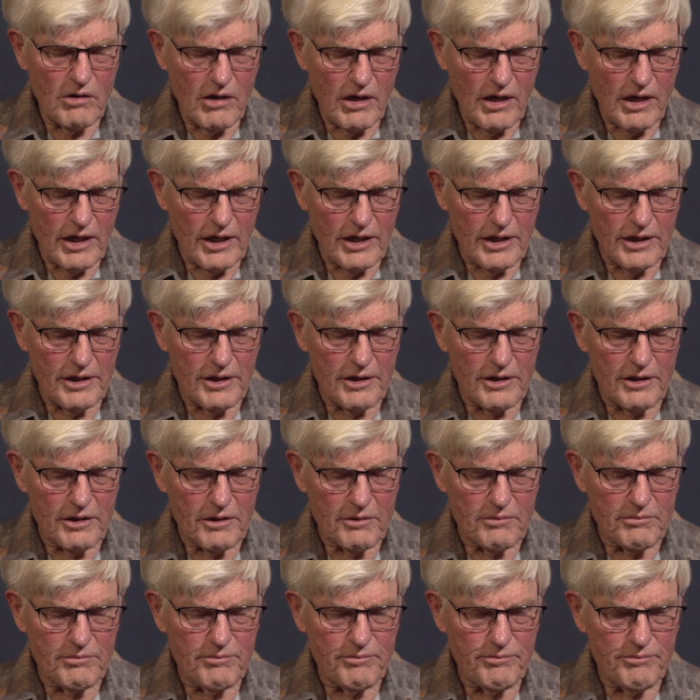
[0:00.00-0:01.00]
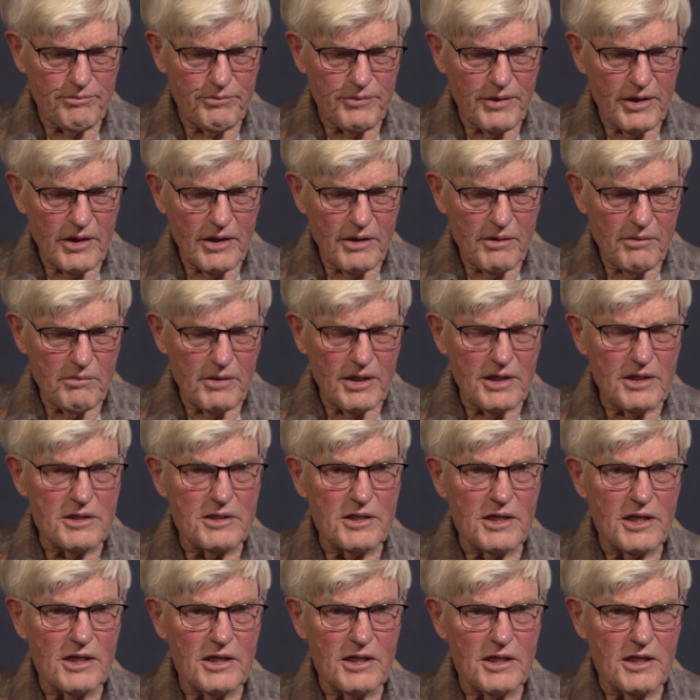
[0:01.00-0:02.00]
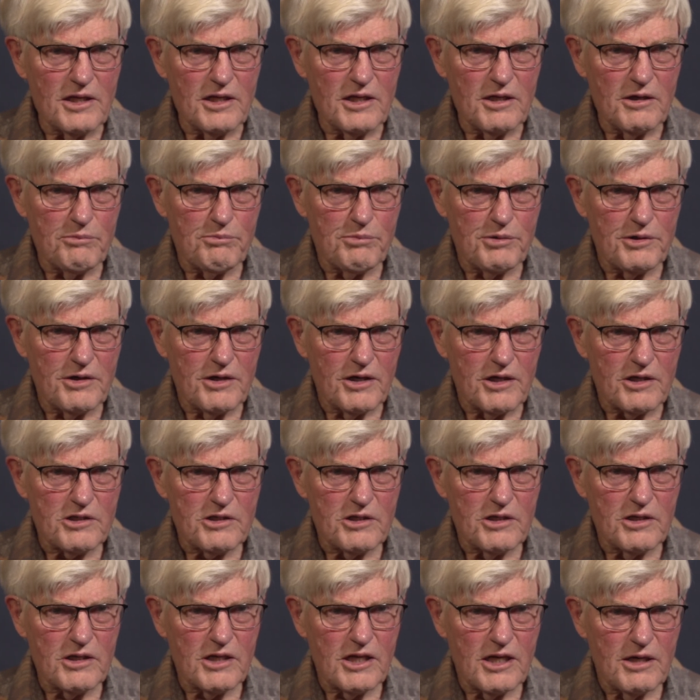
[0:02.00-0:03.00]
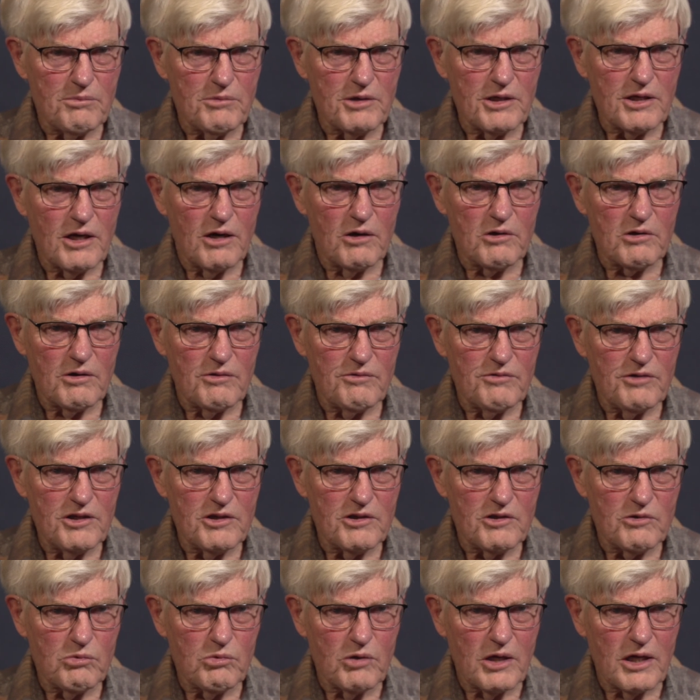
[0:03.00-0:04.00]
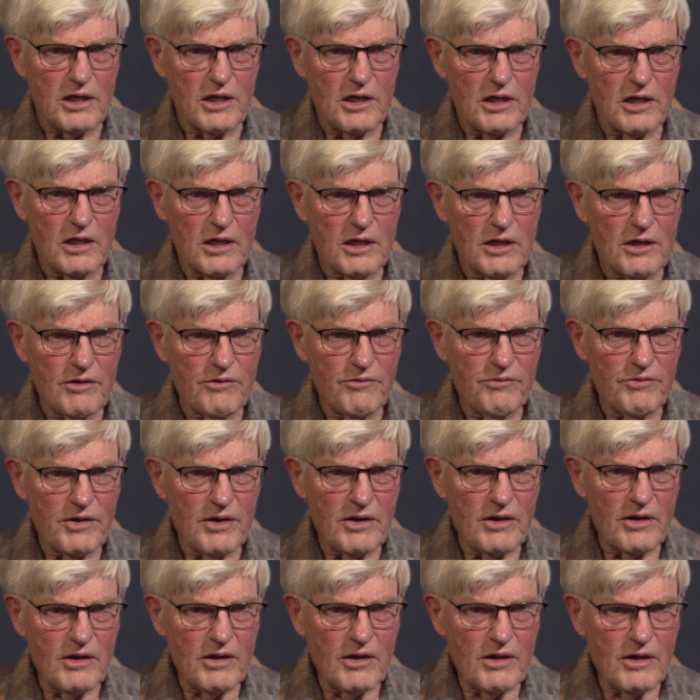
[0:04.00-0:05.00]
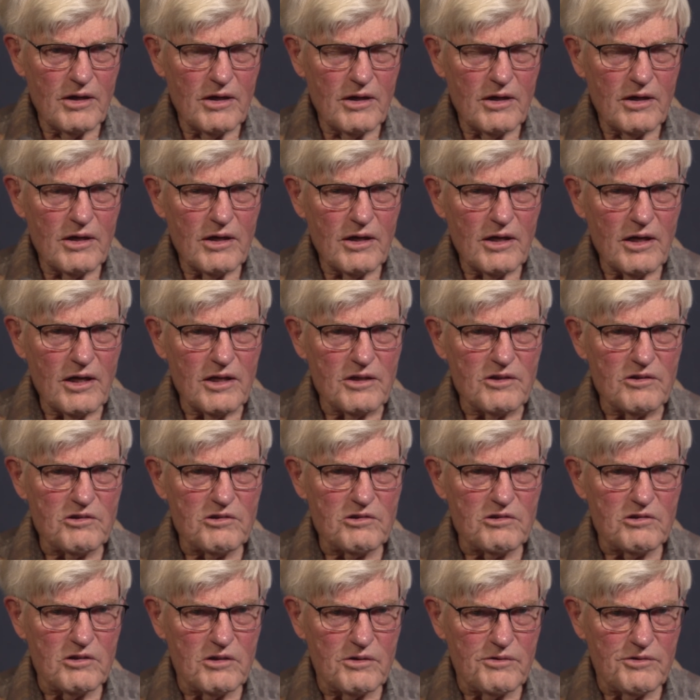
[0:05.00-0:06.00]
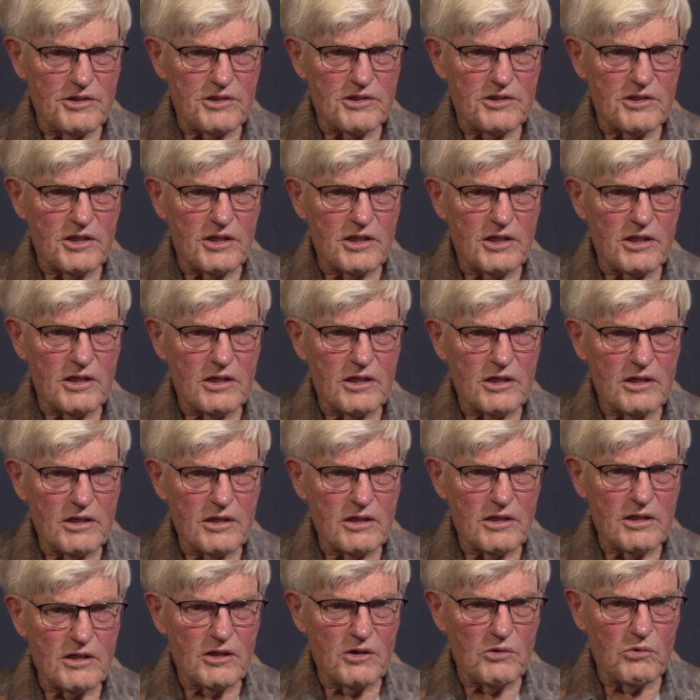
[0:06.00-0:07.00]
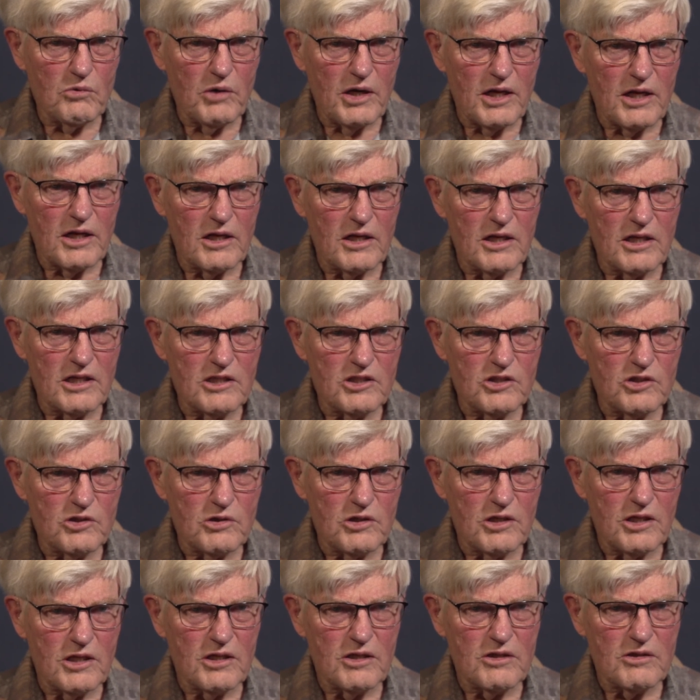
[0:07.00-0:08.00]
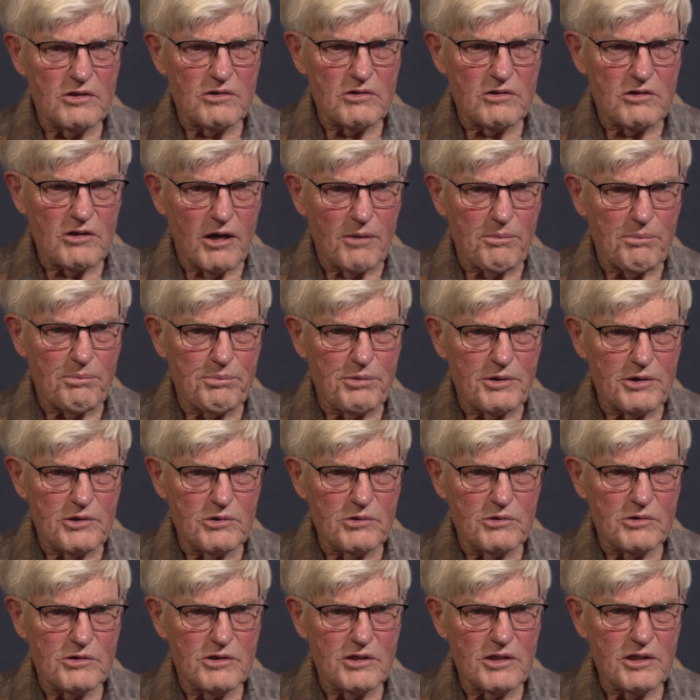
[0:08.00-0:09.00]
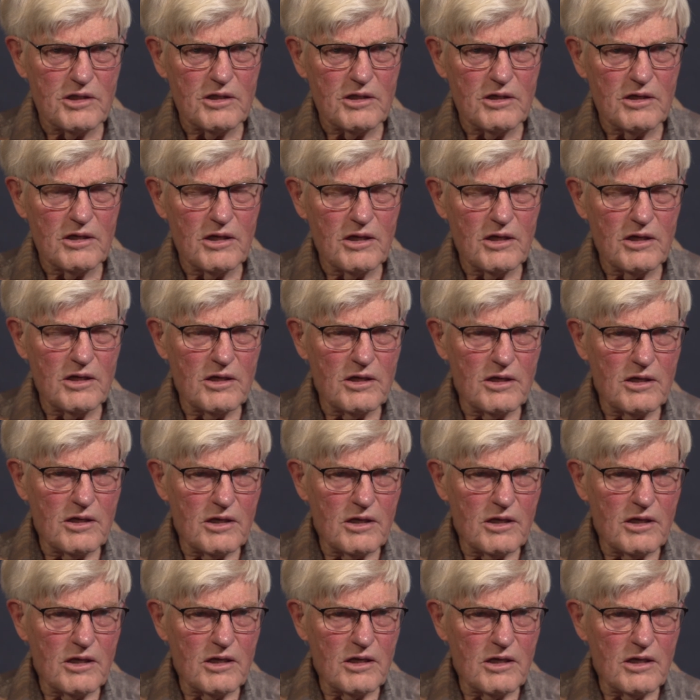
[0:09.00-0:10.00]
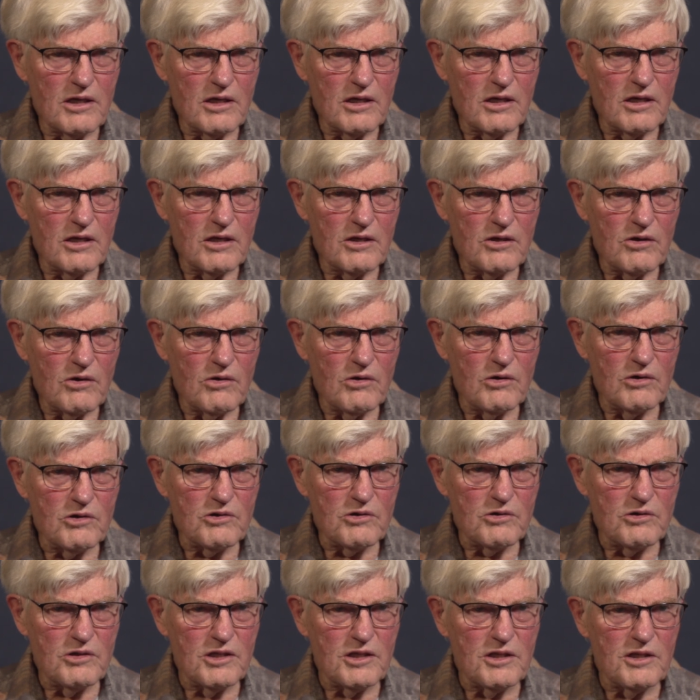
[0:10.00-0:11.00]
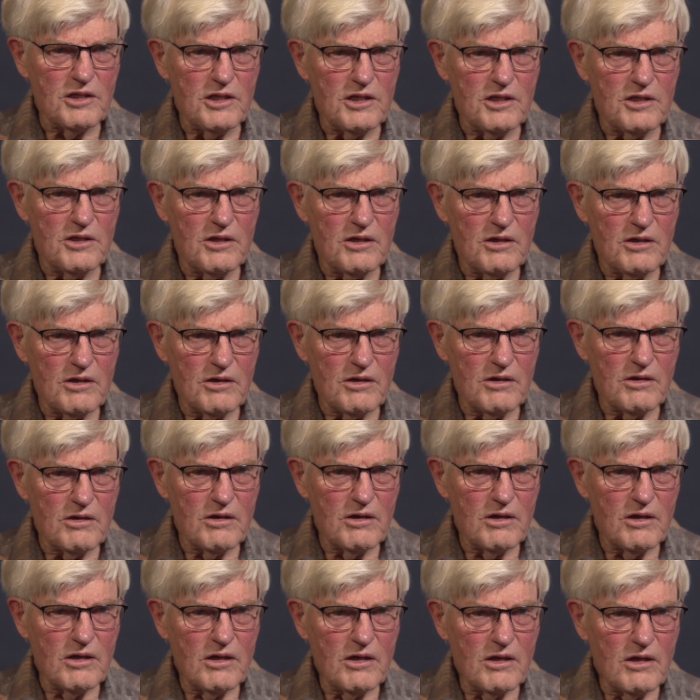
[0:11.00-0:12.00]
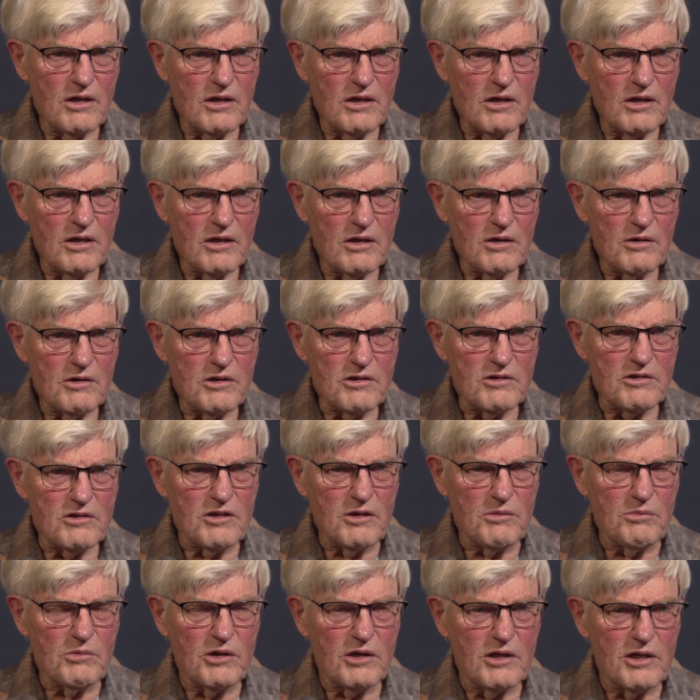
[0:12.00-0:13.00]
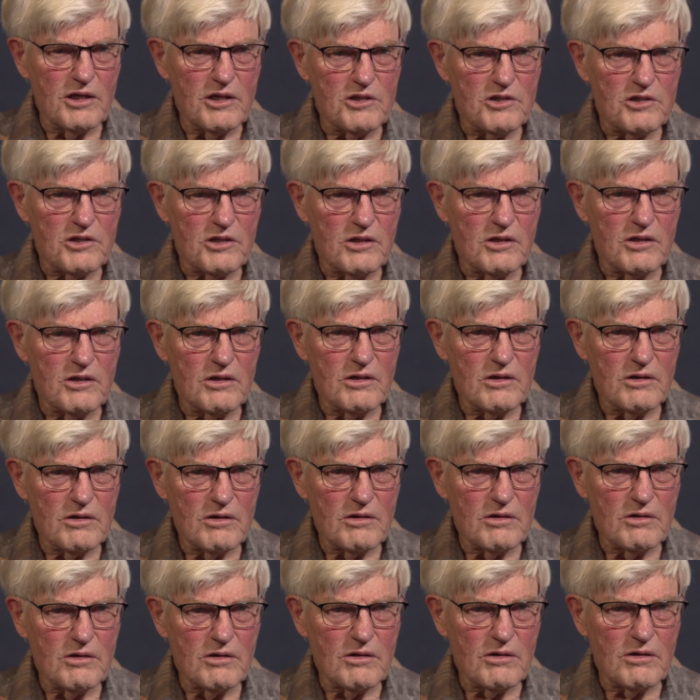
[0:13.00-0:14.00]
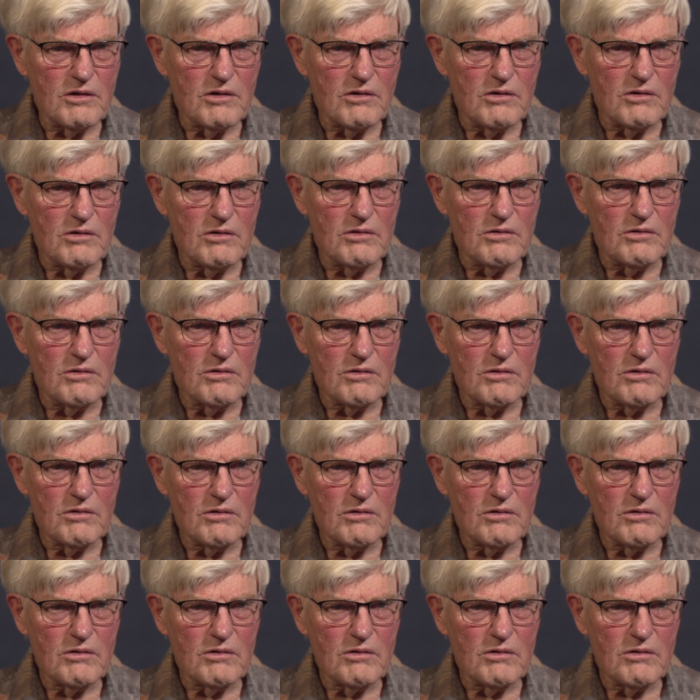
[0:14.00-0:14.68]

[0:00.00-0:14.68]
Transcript: and maintaining the production coming out of each well and servicing the well should it stop producing or should it need stimulation, or